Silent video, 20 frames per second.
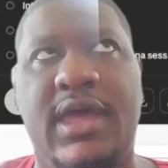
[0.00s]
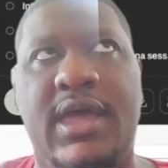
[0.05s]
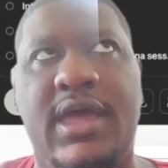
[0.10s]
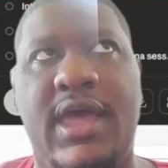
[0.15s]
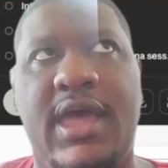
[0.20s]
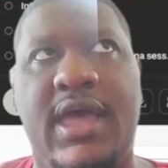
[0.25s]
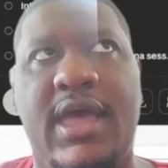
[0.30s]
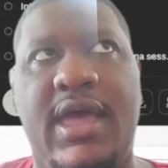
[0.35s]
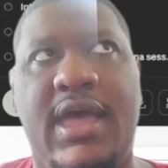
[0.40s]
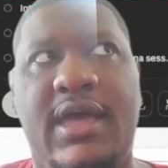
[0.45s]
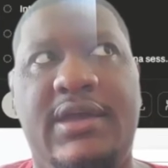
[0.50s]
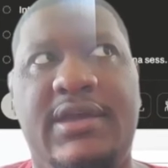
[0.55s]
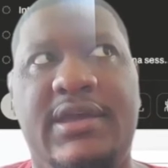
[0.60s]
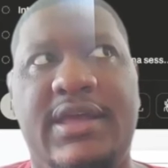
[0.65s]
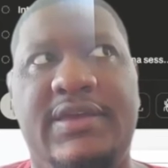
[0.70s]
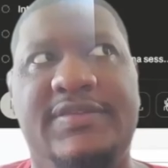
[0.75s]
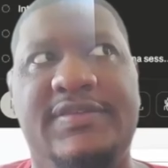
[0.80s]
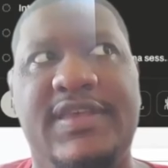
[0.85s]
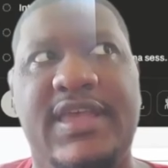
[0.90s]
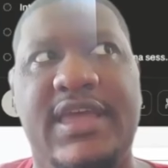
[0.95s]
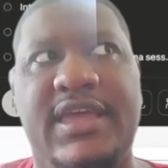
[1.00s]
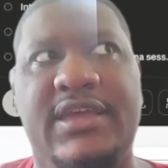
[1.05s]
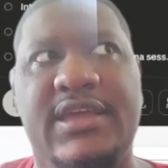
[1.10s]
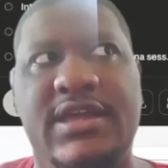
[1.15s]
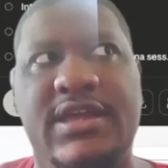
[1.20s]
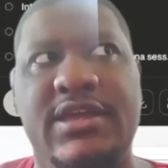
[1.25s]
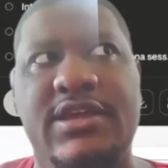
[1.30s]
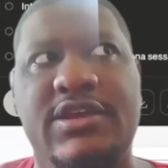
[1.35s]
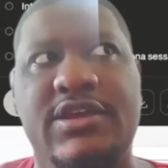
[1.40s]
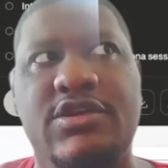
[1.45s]
how can I say?
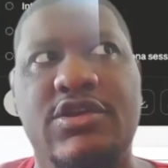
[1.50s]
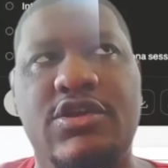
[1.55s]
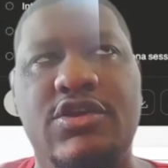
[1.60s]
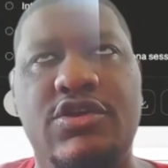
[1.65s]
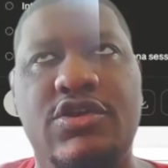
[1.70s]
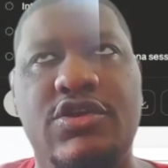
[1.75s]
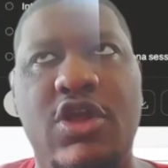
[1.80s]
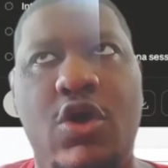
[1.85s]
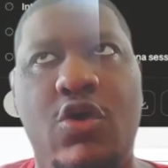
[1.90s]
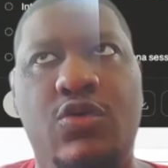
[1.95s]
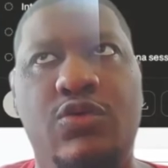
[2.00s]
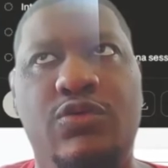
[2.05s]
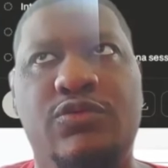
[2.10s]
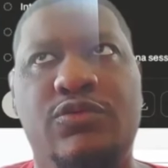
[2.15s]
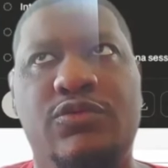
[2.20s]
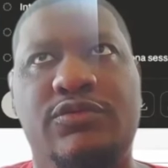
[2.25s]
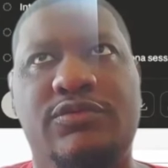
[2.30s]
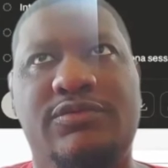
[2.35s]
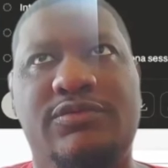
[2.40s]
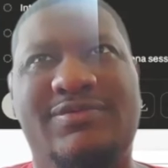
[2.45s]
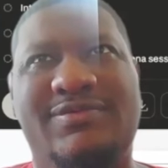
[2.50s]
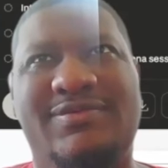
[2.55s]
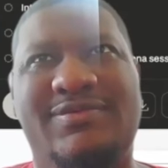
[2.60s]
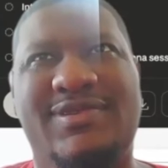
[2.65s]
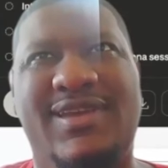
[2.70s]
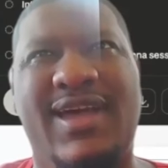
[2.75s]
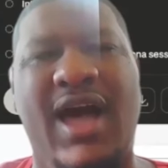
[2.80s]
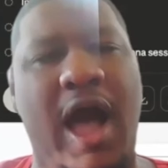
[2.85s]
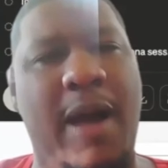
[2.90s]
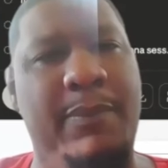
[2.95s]
No
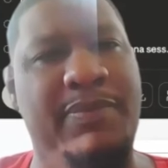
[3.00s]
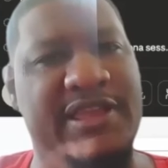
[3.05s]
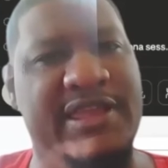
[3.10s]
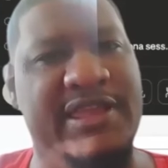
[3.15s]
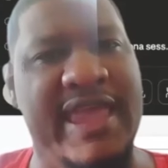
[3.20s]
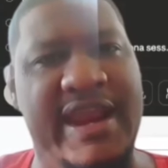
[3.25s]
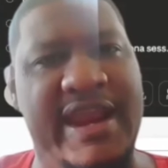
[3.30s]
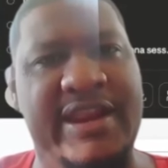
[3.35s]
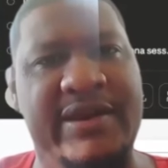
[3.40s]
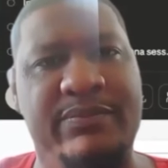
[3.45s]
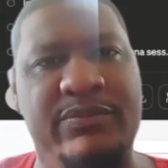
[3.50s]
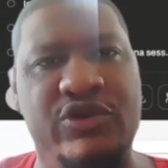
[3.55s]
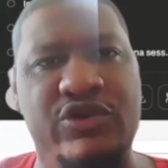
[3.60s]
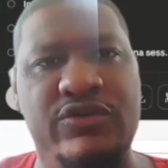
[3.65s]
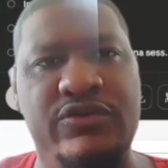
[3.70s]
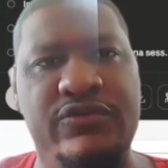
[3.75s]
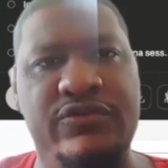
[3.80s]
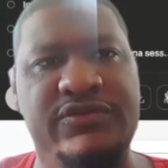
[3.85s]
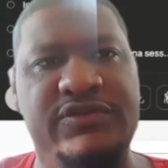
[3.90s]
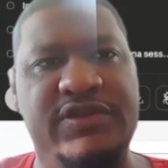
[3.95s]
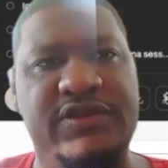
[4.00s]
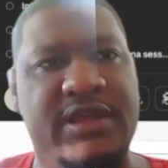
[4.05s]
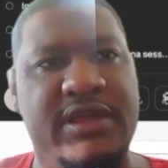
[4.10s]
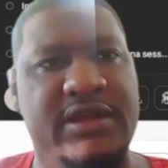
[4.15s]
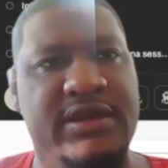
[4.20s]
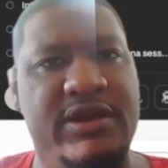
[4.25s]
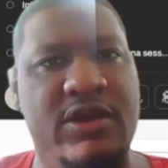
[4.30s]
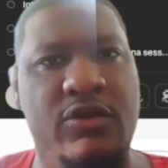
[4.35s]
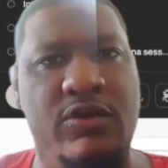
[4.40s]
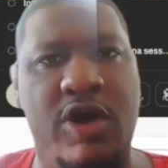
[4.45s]
complicated moves,
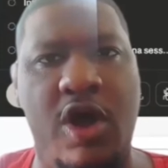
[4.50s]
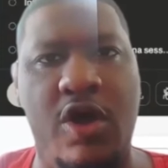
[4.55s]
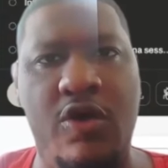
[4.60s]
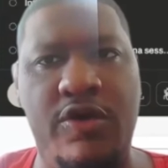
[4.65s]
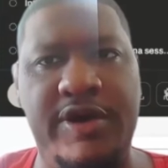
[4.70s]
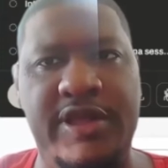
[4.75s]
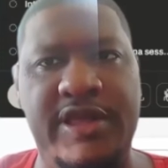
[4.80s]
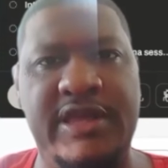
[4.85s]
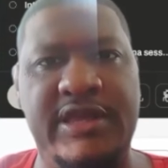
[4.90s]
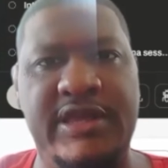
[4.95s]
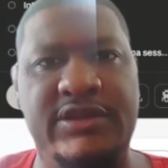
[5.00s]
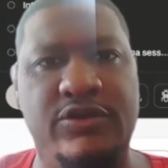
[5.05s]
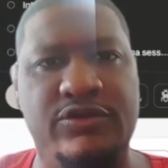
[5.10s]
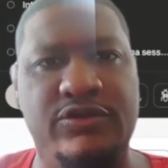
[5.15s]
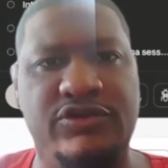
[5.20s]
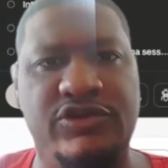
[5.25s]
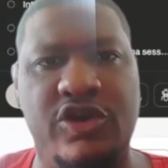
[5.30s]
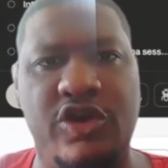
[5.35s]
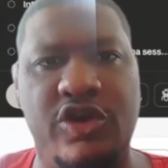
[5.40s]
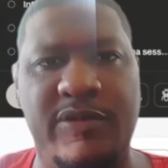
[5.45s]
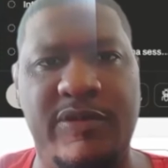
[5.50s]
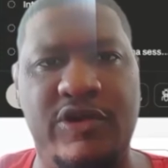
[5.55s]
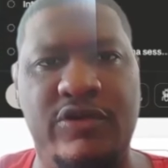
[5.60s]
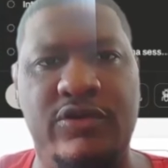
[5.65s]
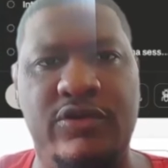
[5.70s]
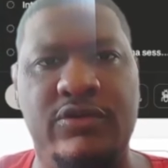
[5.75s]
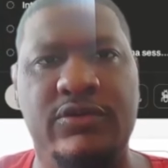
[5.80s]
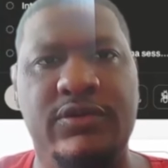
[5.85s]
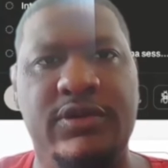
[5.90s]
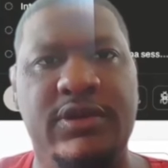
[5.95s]
no coding, no
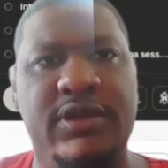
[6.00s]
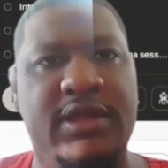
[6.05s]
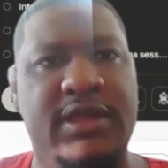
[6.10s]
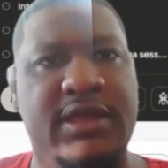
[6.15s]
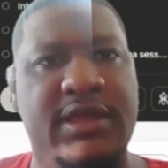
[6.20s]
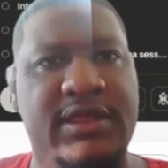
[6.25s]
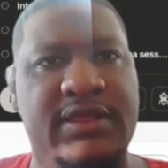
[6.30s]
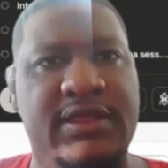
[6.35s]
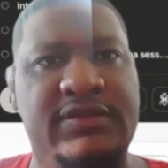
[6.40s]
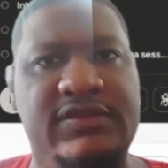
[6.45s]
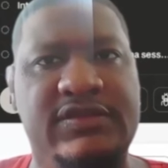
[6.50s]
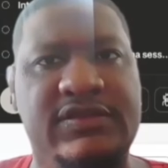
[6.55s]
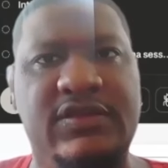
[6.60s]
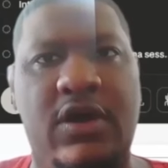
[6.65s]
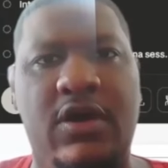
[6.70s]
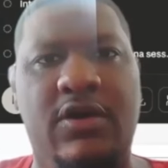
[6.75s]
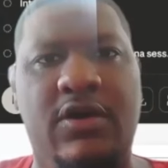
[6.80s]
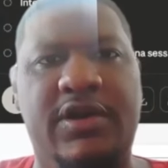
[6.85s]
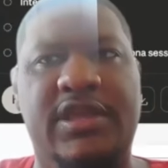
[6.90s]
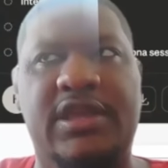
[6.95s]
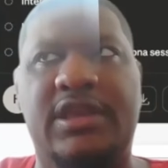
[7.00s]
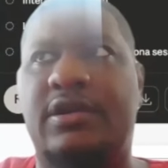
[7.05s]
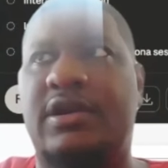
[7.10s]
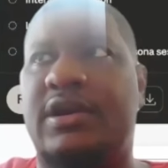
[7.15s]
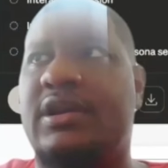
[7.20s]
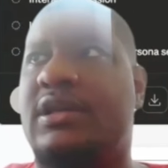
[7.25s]
terminal. This is all here